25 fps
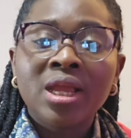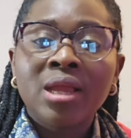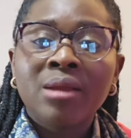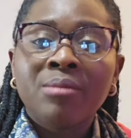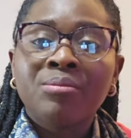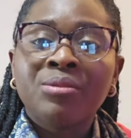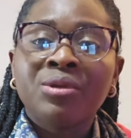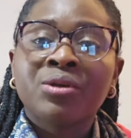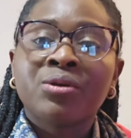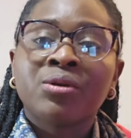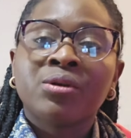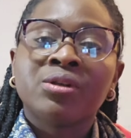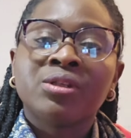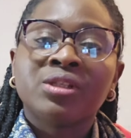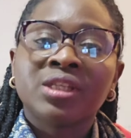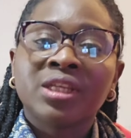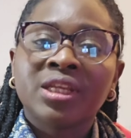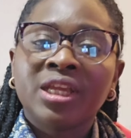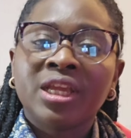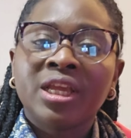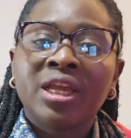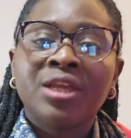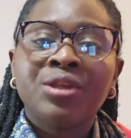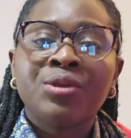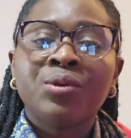because
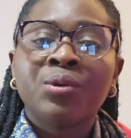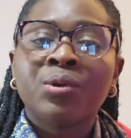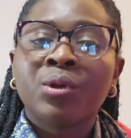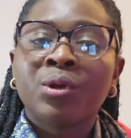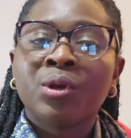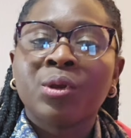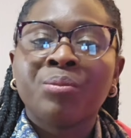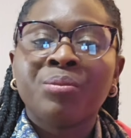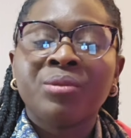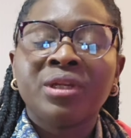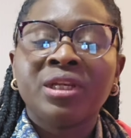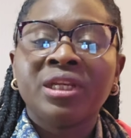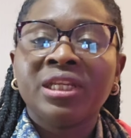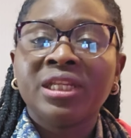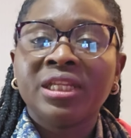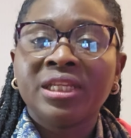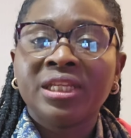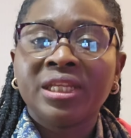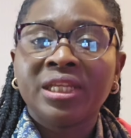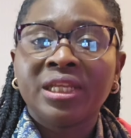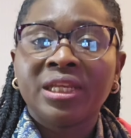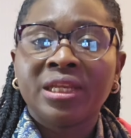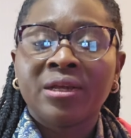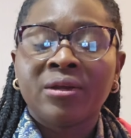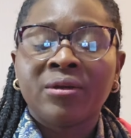here you're going to be
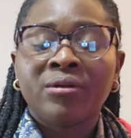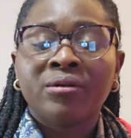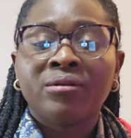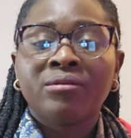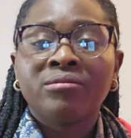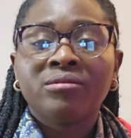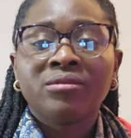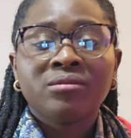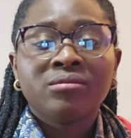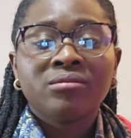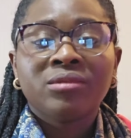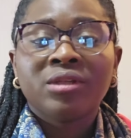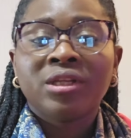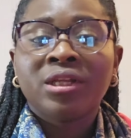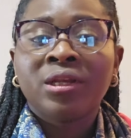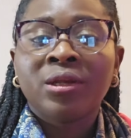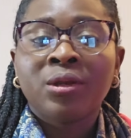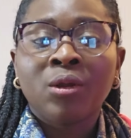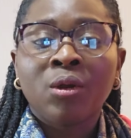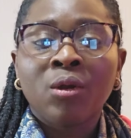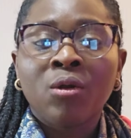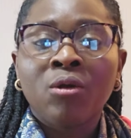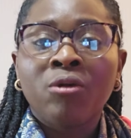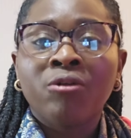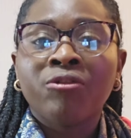leading a
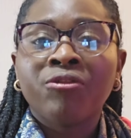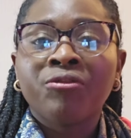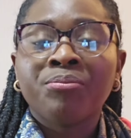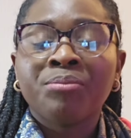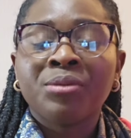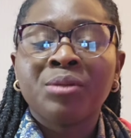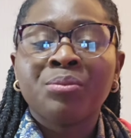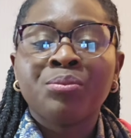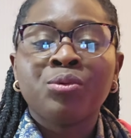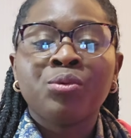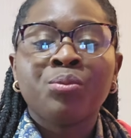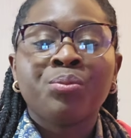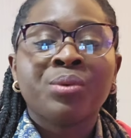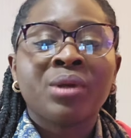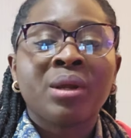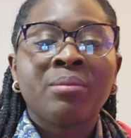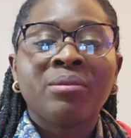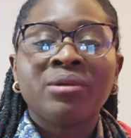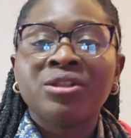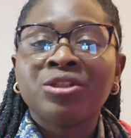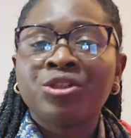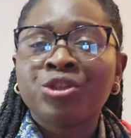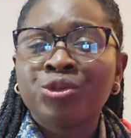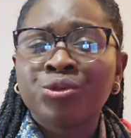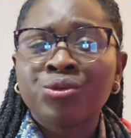lot of people,
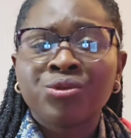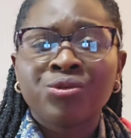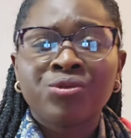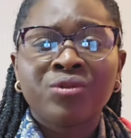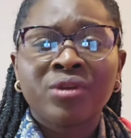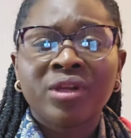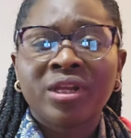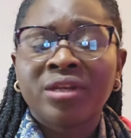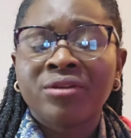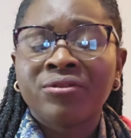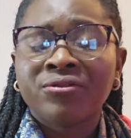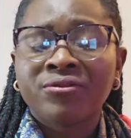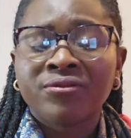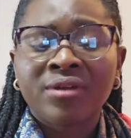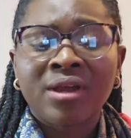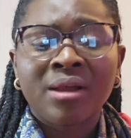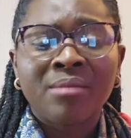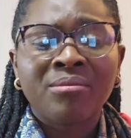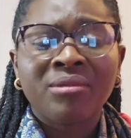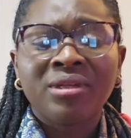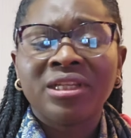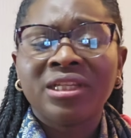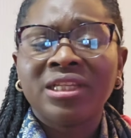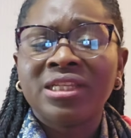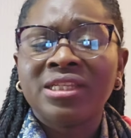probably children,
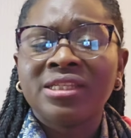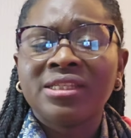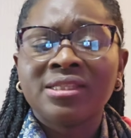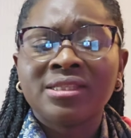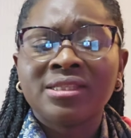families,